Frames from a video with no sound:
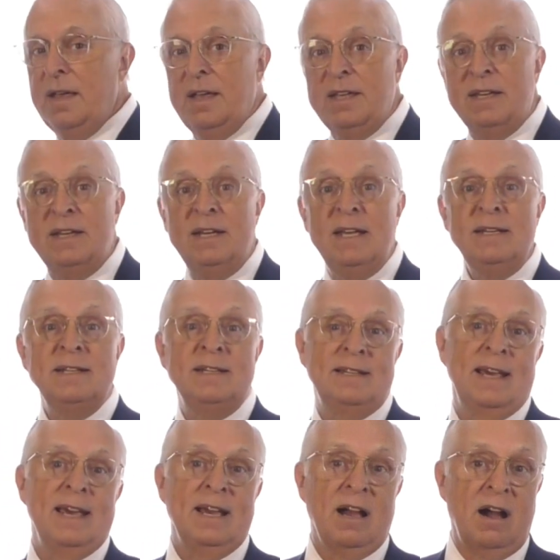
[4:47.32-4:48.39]
You need to
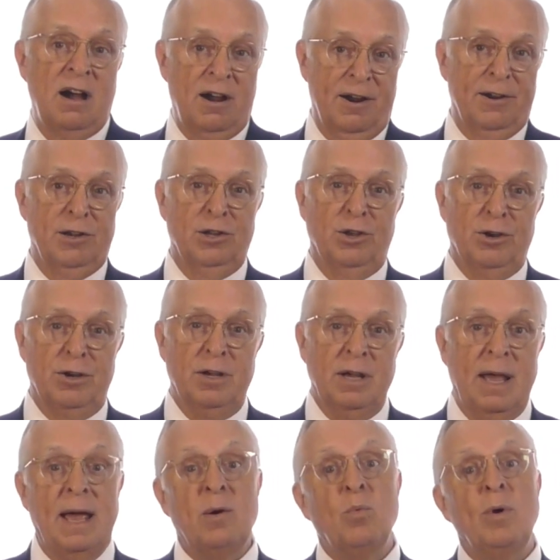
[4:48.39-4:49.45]
take a hard look
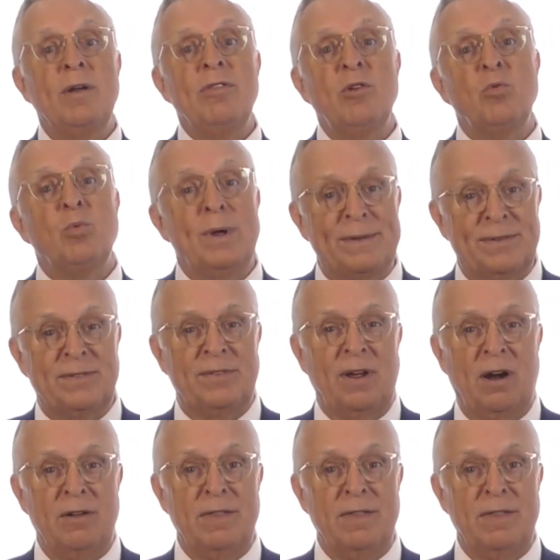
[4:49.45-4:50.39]
at where the risks are